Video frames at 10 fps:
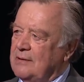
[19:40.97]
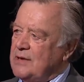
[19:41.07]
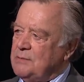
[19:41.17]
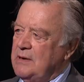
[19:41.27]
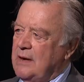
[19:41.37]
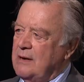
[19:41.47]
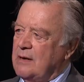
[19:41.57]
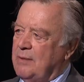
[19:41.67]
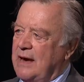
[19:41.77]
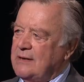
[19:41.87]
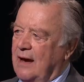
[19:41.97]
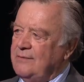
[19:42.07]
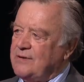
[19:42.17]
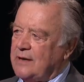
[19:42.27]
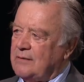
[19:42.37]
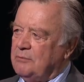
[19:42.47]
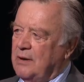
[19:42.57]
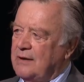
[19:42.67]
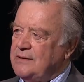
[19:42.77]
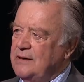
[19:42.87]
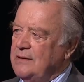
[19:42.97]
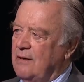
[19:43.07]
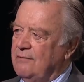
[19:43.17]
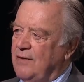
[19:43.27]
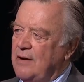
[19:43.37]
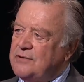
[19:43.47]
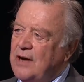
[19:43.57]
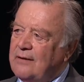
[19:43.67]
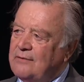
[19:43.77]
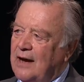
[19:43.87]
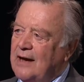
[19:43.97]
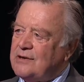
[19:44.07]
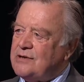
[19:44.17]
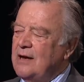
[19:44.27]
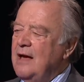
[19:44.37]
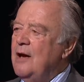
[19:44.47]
There's been no debate I've taken part in, no vote I've cast,